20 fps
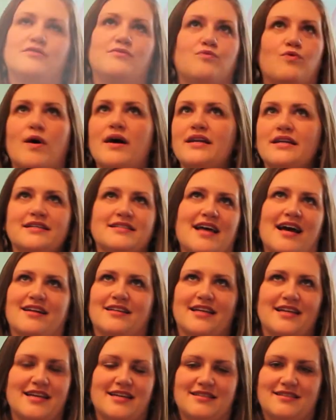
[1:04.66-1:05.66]
What
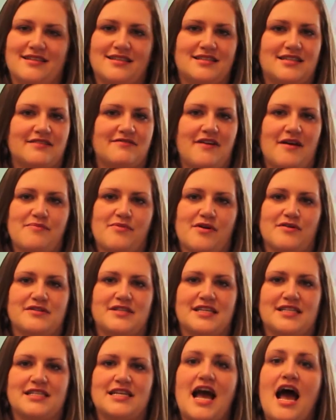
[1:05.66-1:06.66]
exactly is cystic
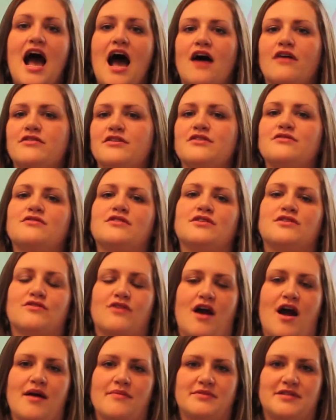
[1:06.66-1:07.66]
fibrosis, and how do you
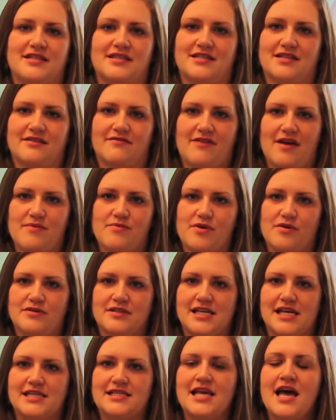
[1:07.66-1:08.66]
describe cystic
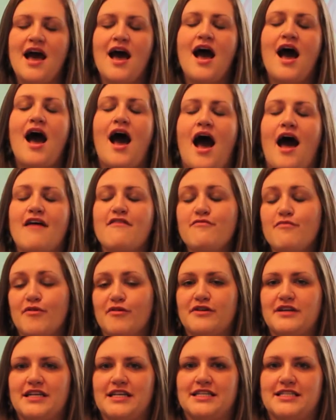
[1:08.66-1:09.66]
fibrosis? I've
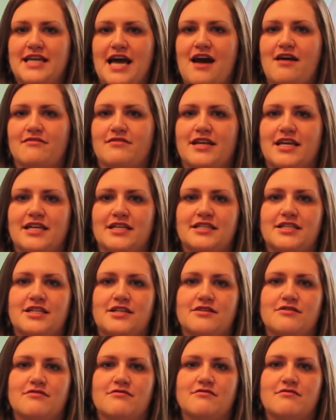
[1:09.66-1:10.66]
broken it down
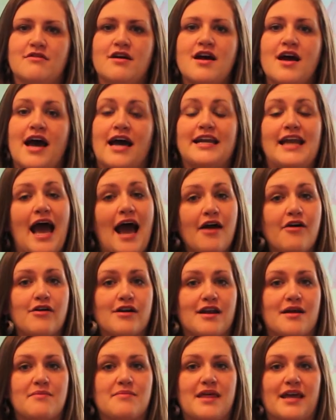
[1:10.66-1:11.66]
into an
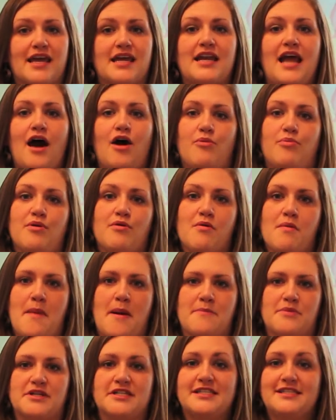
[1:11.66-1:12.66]
acronym that can help you
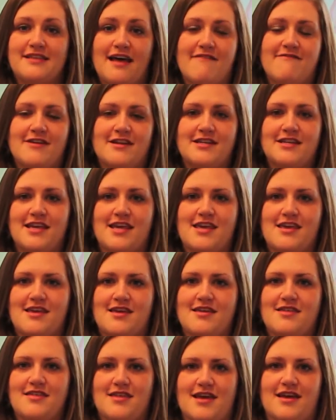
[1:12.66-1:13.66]
remember 7
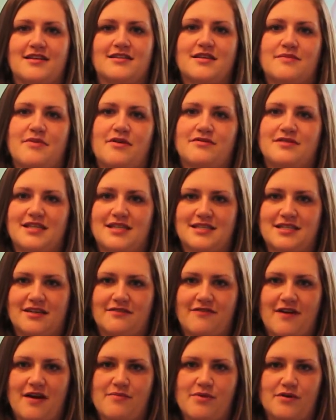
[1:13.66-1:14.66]
key things about
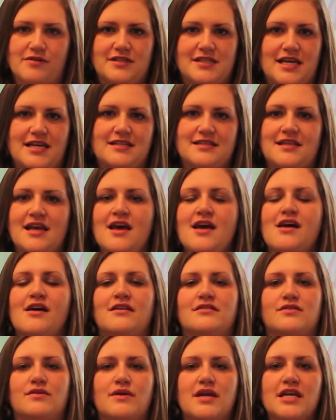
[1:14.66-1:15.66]
cystic fibrosis.
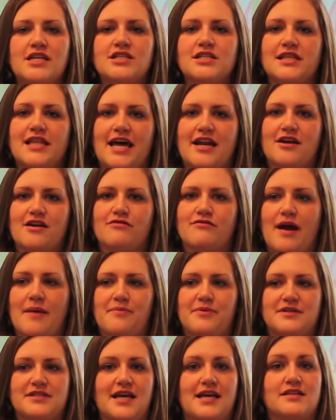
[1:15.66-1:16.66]
So each letter
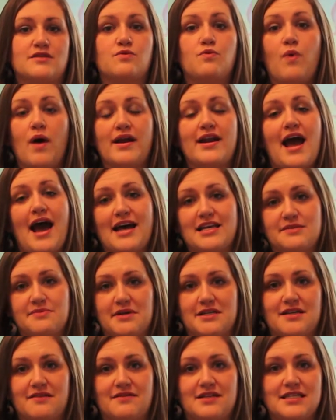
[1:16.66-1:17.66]
represents one
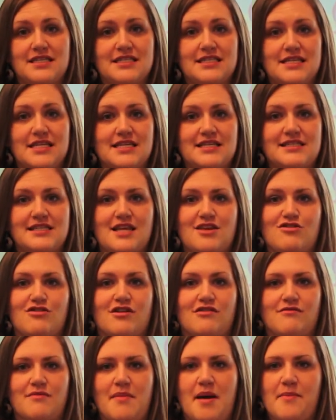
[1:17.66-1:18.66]
aspect of the disease that you
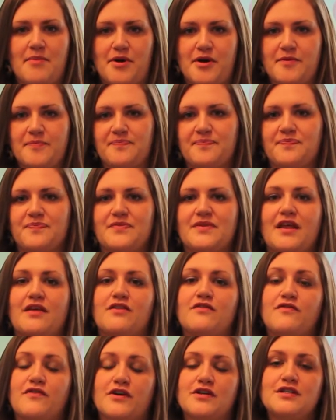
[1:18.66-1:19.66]
can remember. Now
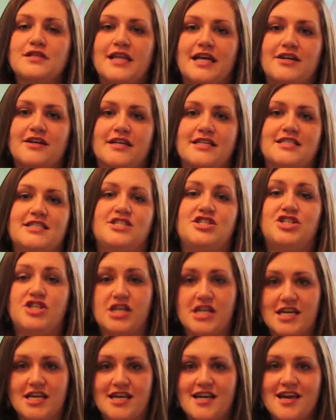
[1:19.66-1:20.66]
the first letter is
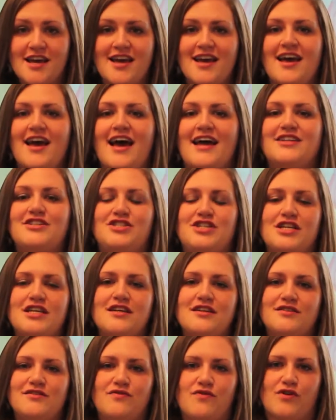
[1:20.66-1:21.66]
G, and
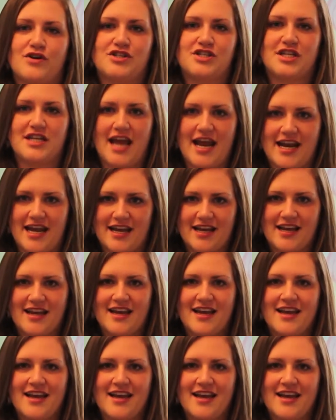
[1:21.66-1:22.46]
G is for genetic.